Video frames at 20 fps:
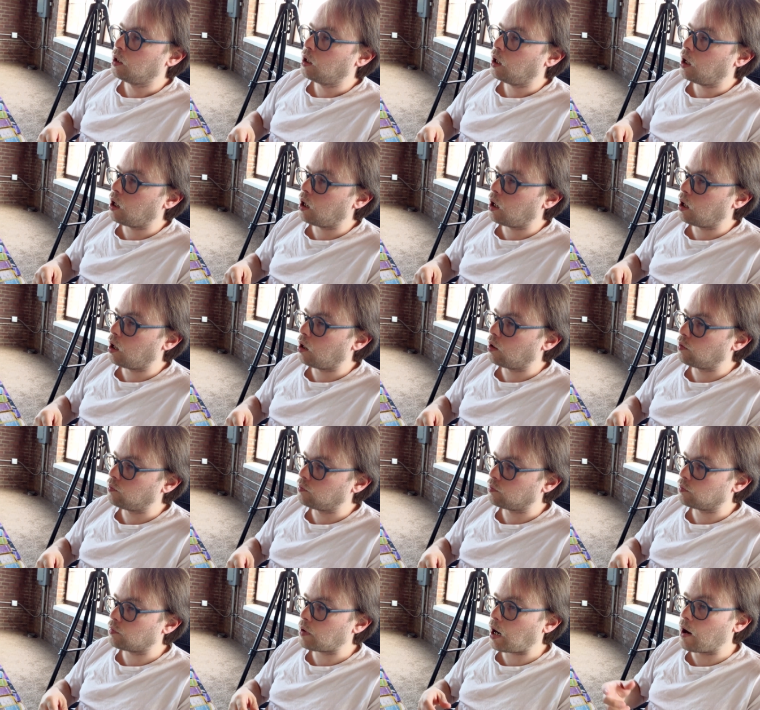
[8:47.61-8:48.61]

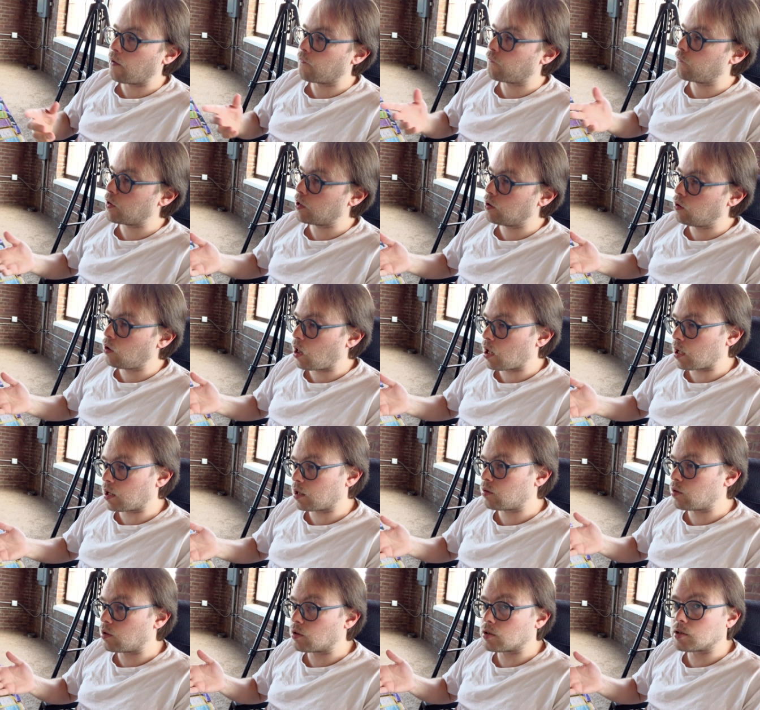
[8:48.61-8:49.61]
I feel like
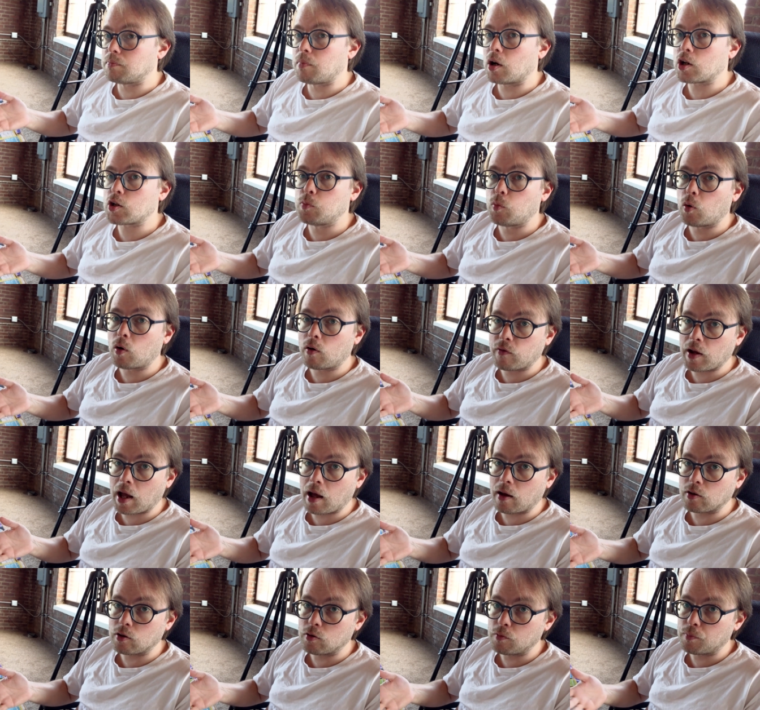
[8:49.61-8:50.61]
there's much more
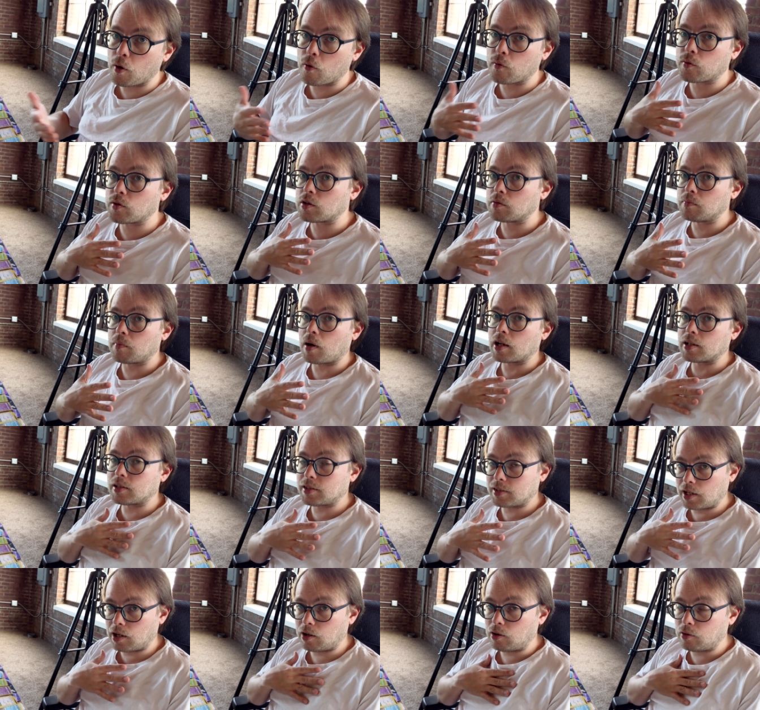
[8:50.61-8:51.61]
value both to
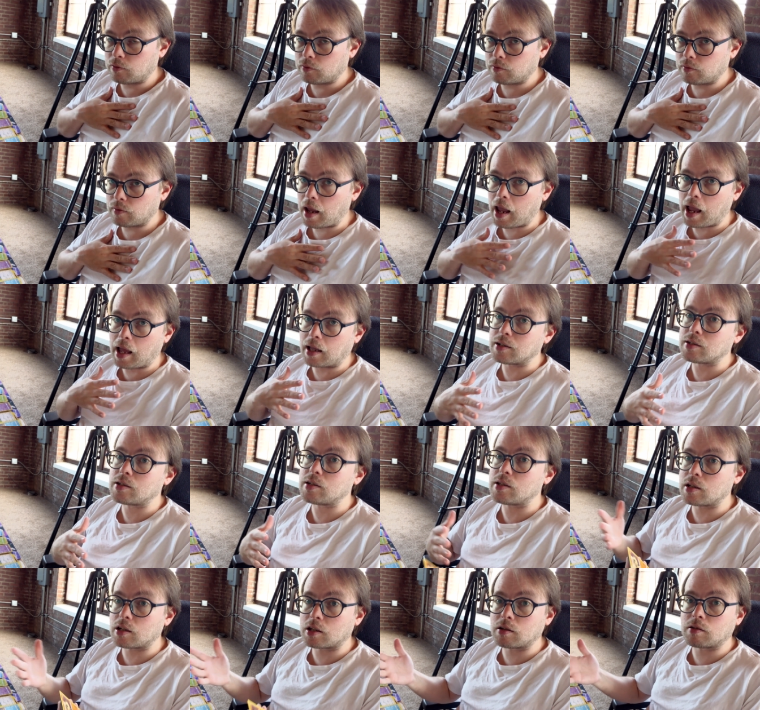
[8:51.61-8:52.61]
myself and to
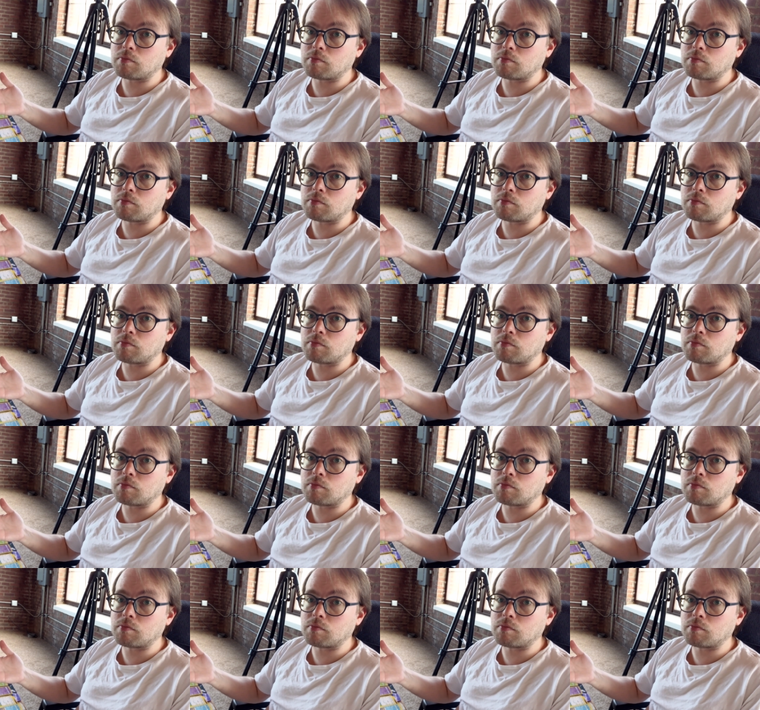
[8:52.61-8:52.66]
the